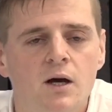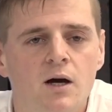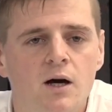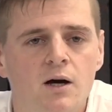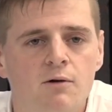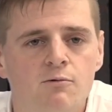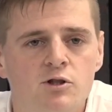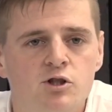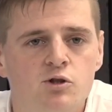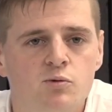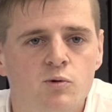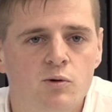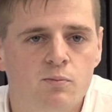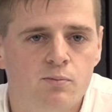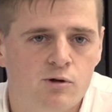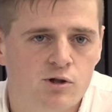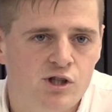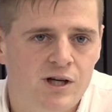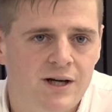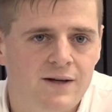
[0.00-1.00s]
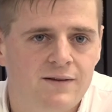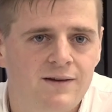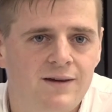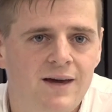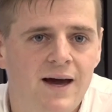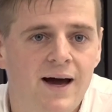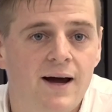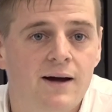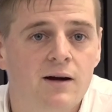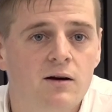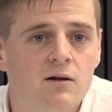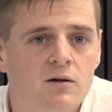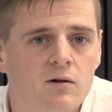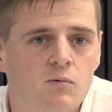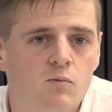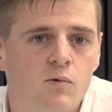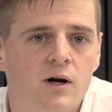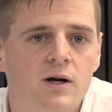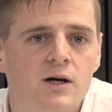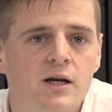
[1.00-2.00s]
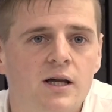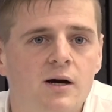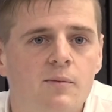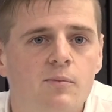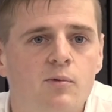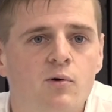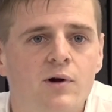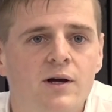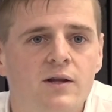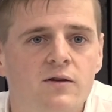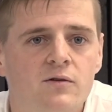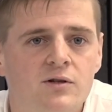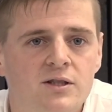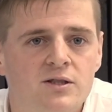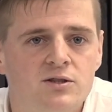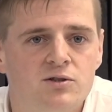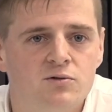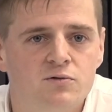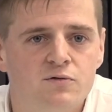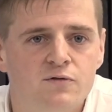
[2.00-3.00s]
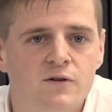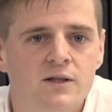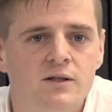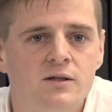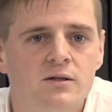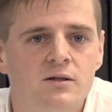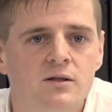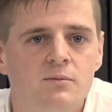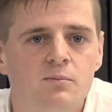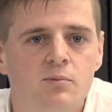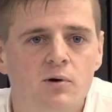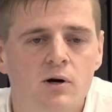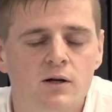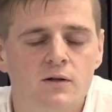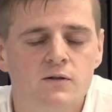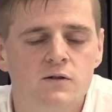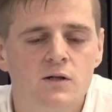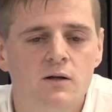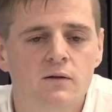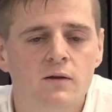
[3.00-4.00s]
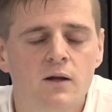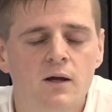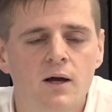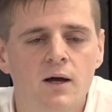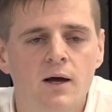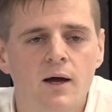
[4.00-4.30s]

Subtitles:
which will project the angle where the operator needs to feed the products on.